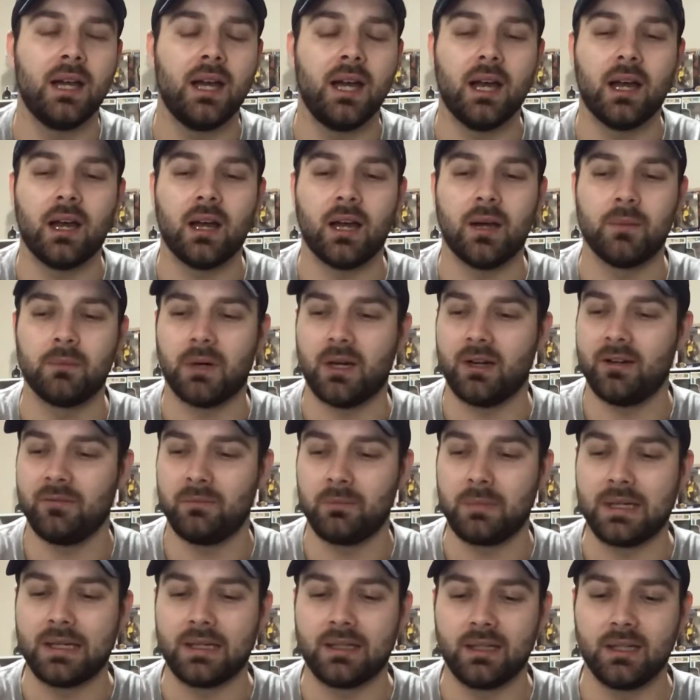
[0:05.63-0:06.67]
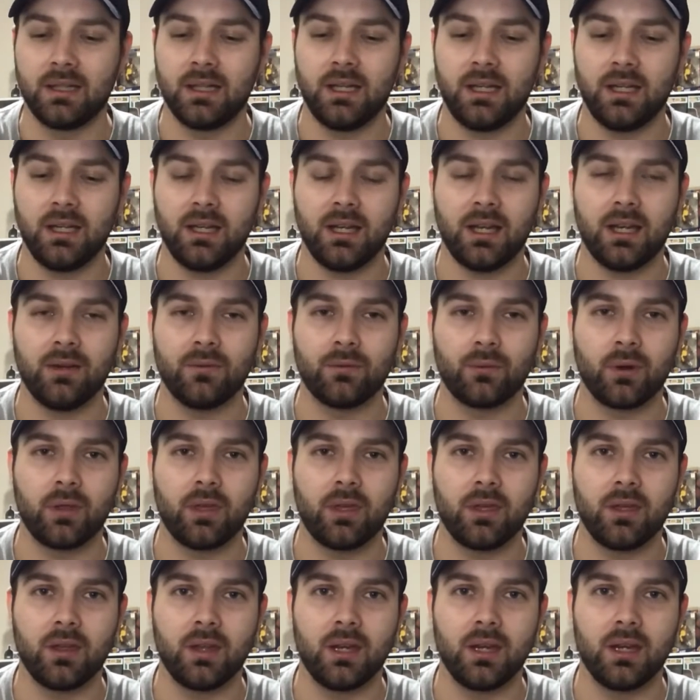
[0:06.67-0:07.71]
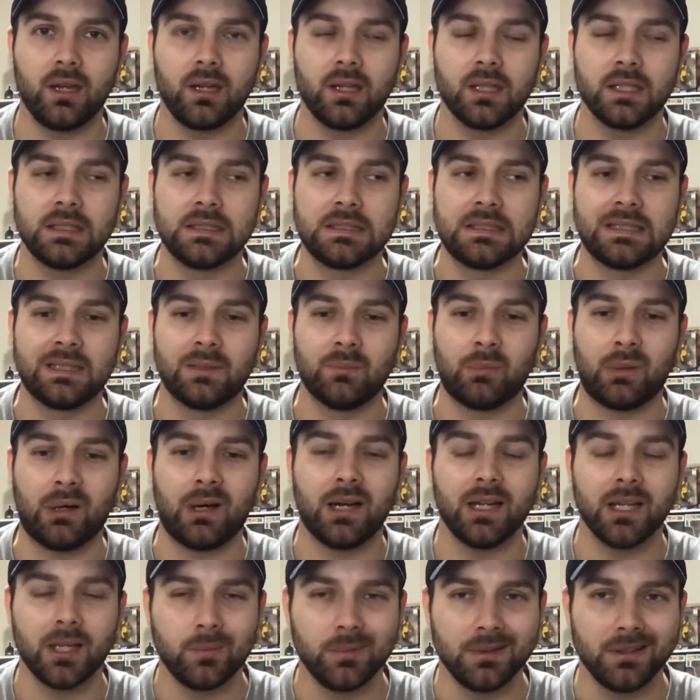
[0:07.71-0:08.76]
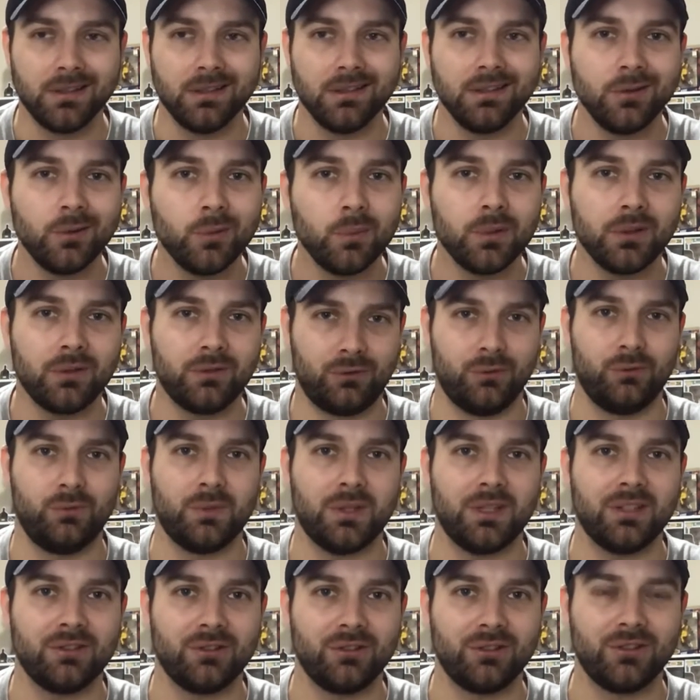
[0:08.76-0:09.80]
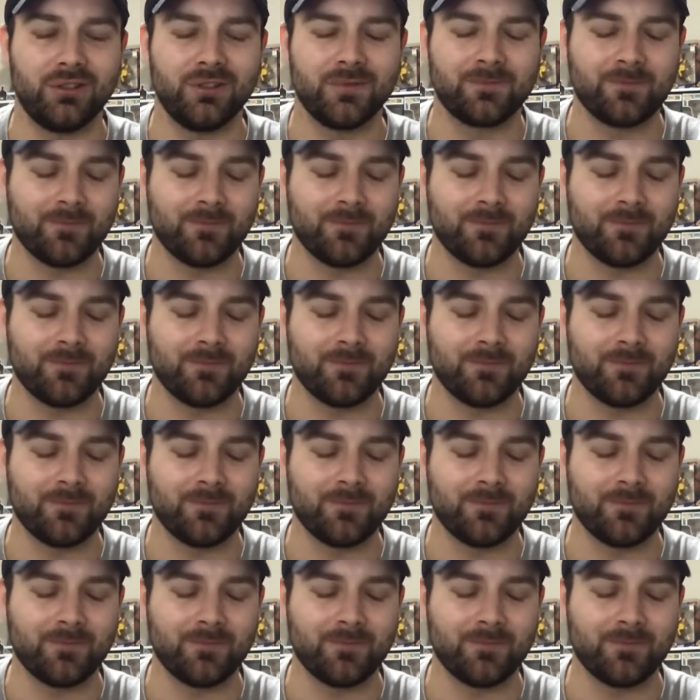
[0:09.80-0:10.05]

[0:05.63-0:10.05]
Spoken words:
I've been letting everything pile up a little bit too much,